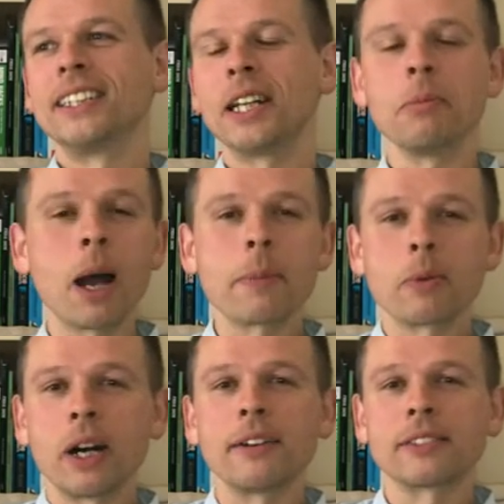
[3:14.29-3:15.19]
it might be
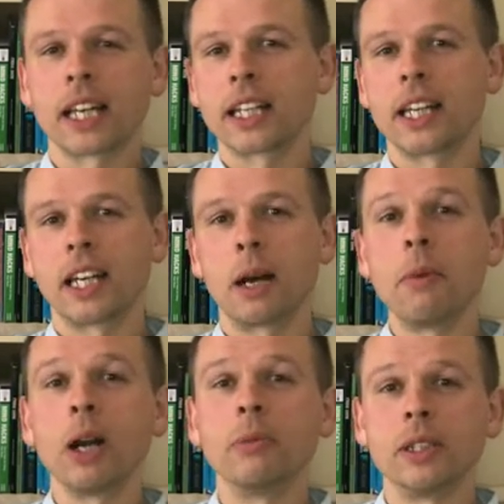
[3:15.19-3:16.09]
worth taking a
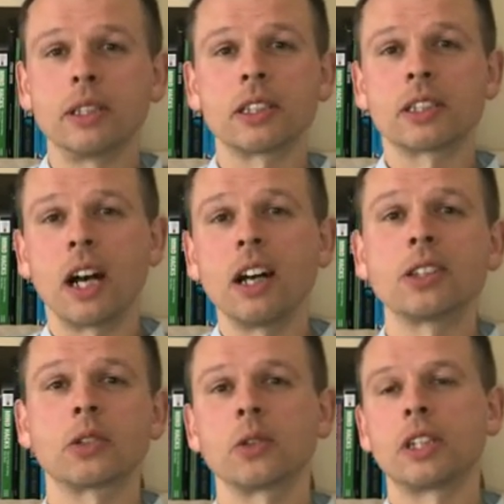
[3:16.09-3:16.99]
moment just to
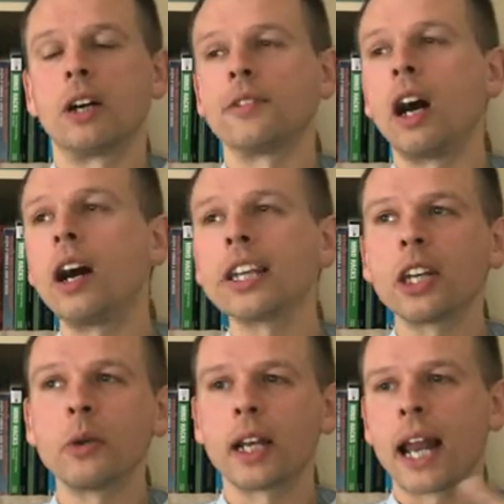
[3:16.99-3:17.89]
ask yourself are
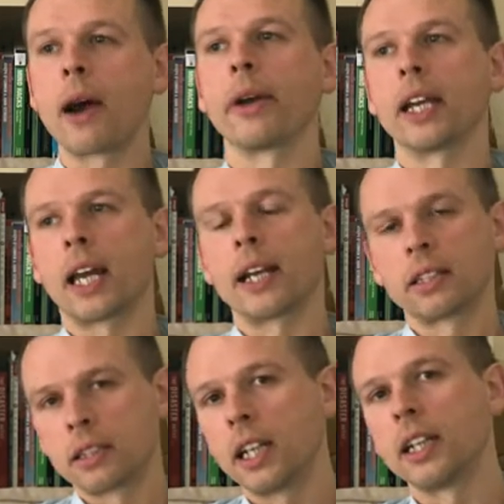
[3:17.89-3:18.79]
you allowing
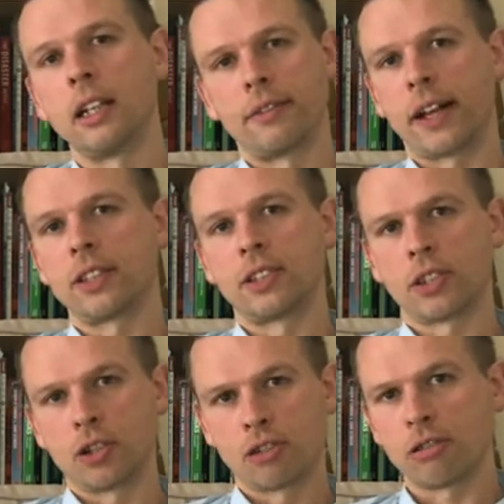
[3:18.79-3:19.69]
external events to
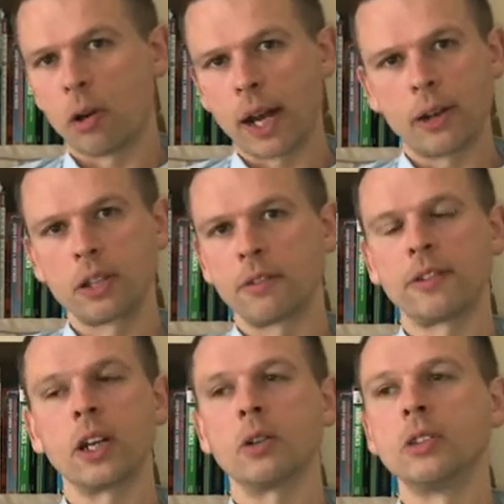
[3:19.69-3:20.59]
control how you
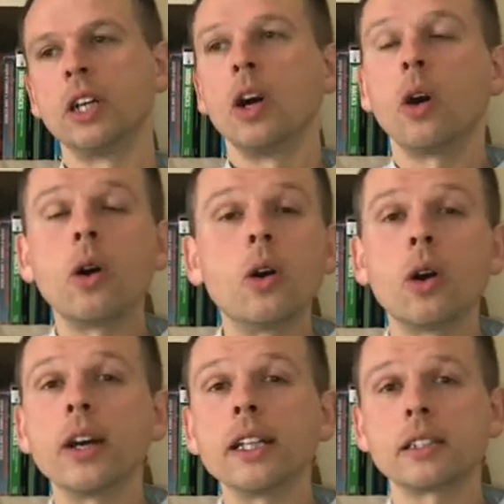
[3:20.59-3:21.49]
feel,
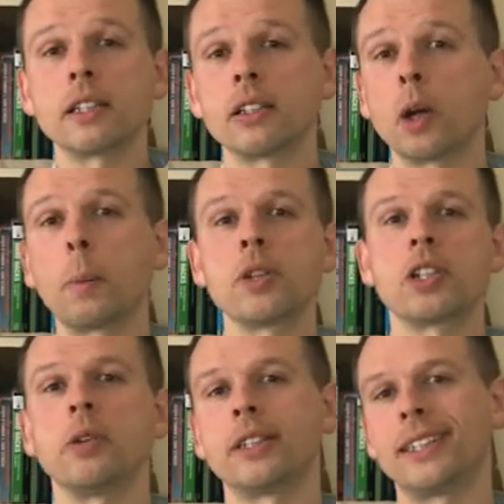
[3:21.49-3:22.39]
or is this an
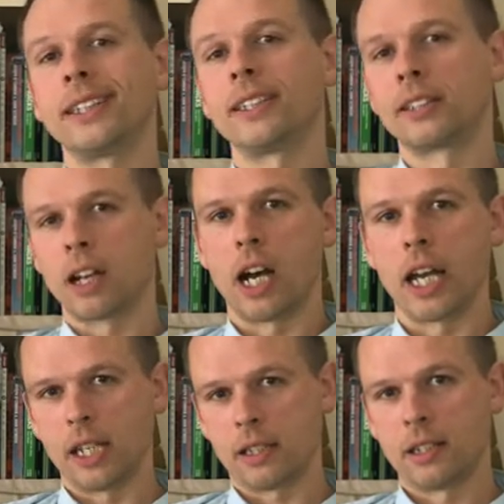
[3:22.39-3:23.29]
opportunity
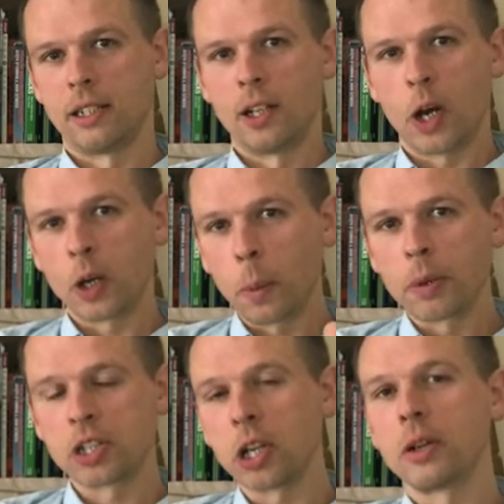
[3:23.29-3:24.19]
disguised? An
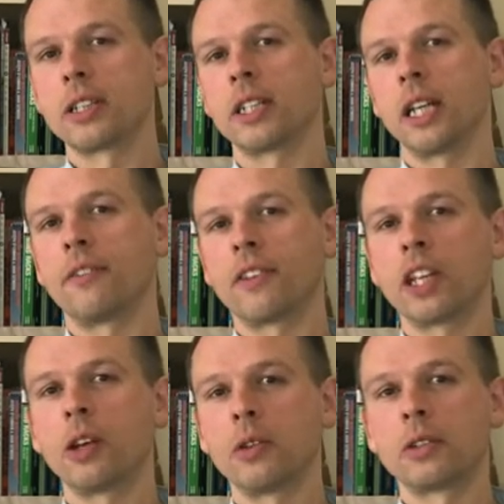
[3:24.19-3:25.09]
opportunity for
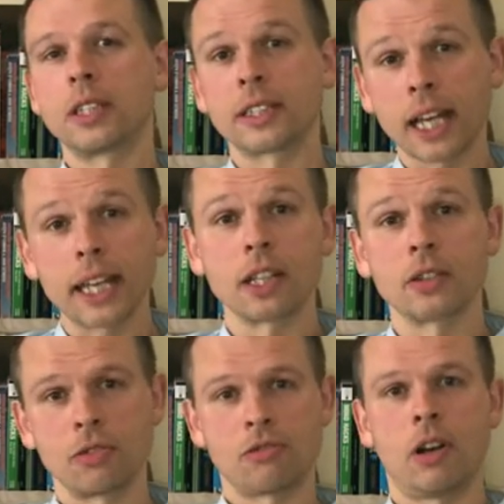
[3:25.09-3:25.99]
you to take
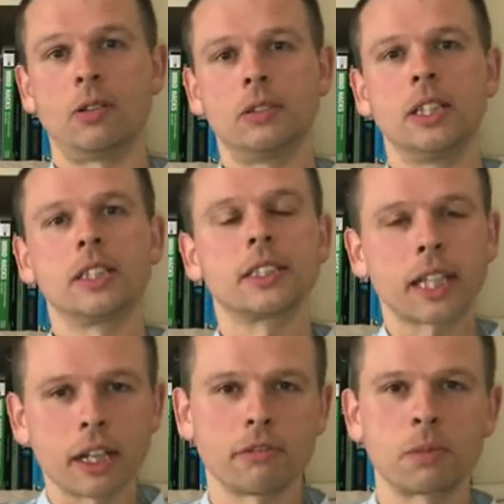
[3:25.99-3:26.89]
control,
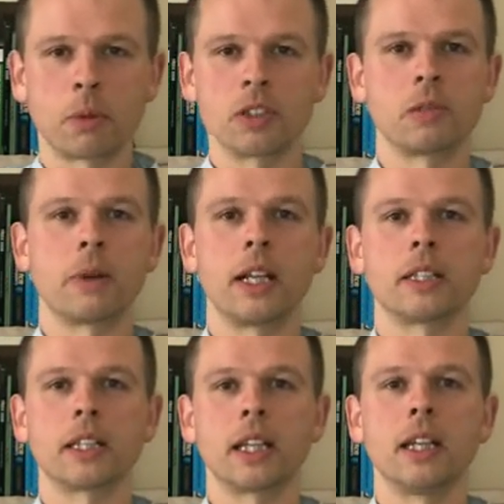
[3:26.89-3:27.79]
take
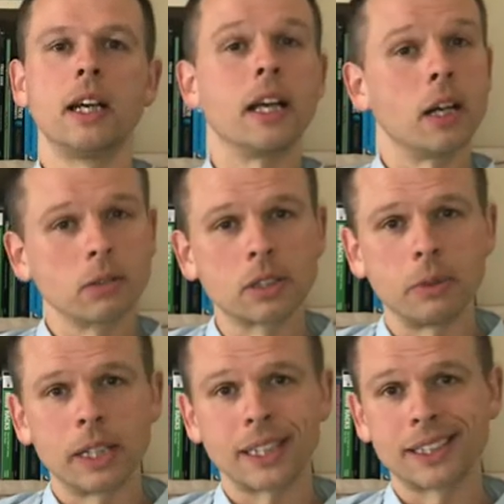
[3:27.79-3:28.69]
responsibility, and
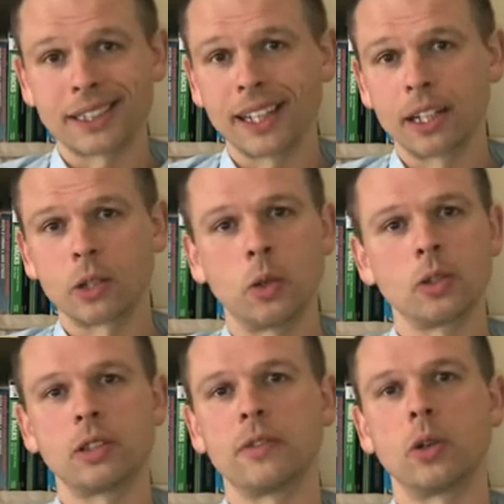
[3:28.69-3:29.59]
ultimately steer the
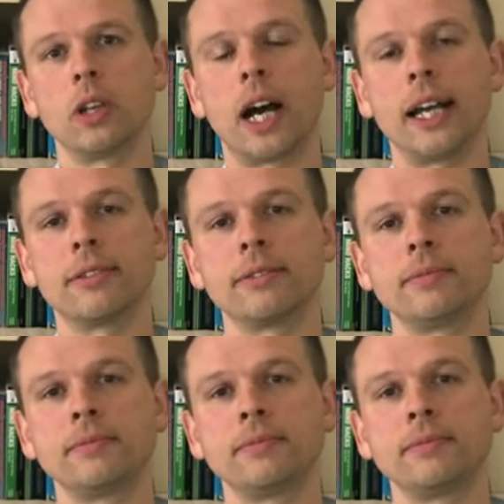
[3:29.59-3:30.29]
course of your life.